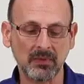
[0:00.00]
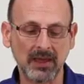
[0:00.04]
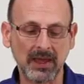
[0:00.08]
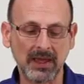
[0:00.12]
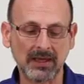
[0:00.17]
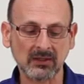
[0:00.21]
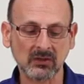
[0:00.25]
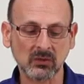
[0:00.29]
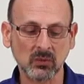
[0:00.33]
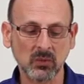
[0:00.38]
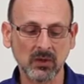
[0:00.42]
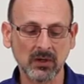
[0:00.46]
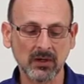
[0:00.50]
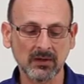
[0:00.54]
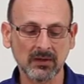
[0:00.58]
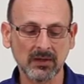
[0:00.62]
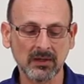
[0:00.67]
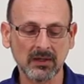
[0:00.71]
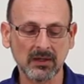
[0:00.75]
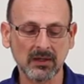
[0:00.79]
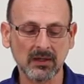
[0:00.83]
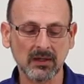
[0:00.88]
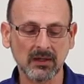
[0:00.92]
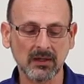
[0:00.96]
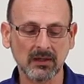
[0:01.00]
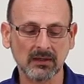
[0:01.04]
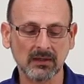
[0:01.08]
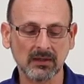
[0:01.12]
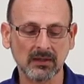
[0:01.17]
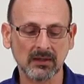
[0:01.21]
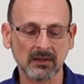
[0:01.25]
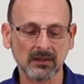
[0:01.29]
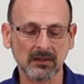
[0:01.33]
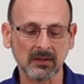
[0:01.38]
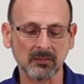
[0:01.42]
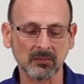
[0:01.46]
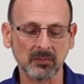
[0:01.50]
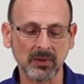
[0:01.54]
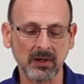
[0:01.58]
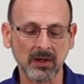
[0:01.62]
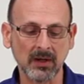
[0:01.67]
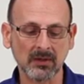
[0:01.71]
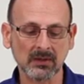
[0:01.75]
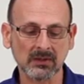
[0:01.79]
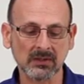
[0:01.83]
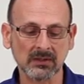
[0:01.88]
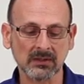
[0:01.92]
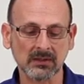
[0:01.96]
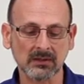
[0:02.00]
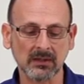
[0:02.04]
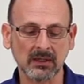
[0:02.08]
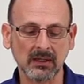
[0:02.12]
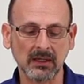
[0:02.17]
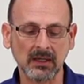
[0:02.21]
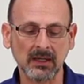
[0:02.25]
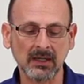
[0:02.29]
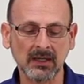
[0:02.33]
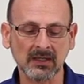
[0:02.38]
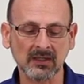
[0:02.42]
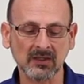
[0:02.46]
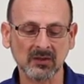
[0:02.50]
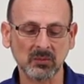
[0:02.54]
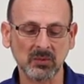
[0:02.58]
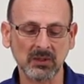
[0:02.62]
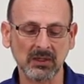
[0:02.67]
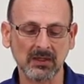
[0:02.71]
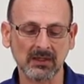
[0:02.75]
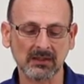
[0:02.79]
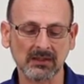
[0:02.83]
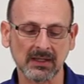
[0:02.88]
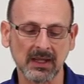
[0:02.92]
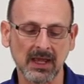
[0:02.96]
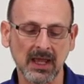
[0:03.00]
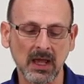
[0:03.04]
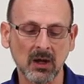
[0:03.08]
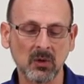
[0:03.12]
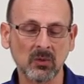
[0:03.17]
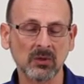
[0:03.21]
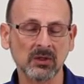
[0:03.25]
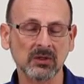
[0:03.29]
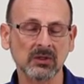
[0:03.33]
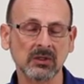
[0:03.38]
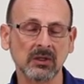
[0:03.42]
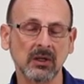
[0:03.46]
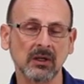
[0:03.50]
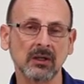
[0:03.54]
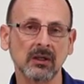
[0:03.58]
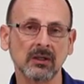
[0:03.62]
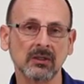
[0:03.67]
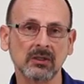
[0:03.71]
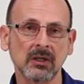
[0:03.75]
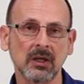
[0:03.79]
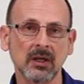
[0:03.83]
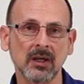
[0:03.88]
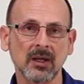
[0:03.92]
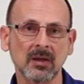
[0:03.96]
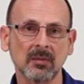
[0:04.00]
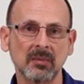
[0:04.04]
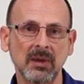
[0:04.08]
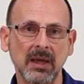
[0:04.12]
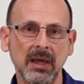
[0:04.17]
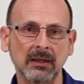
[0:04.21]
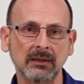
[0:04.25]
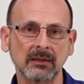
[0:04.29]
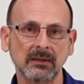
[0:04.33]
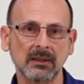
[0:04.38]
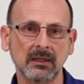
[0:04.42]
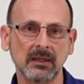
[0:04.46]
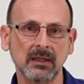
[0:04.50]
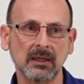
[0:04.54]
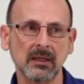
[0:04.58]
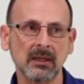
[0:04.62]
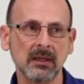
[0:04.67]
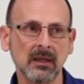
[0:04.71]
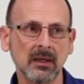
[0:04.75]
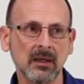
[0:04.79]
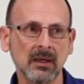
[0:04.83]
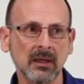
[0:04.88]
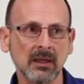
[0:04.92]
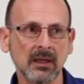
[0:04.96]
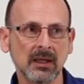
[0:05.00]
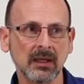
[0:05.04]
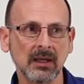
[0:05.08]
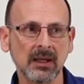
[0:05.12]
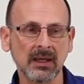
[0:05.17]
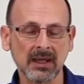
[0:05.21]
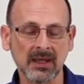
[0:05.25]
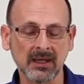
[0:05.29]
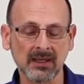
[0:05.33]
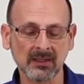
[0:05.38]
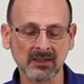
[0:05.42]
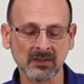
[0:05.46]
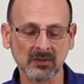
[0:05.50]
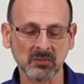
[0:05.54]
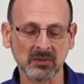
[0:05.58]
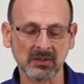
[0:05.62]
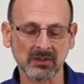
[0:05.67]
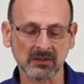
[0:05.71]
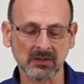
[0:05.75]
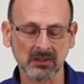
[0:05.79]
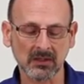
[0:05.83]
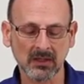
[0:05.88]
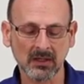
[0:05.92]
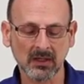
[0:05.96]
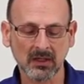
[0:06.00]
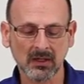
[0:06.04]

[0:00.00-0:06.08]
that's where the, the comparison ends because now we're still going to talk about the enhancements.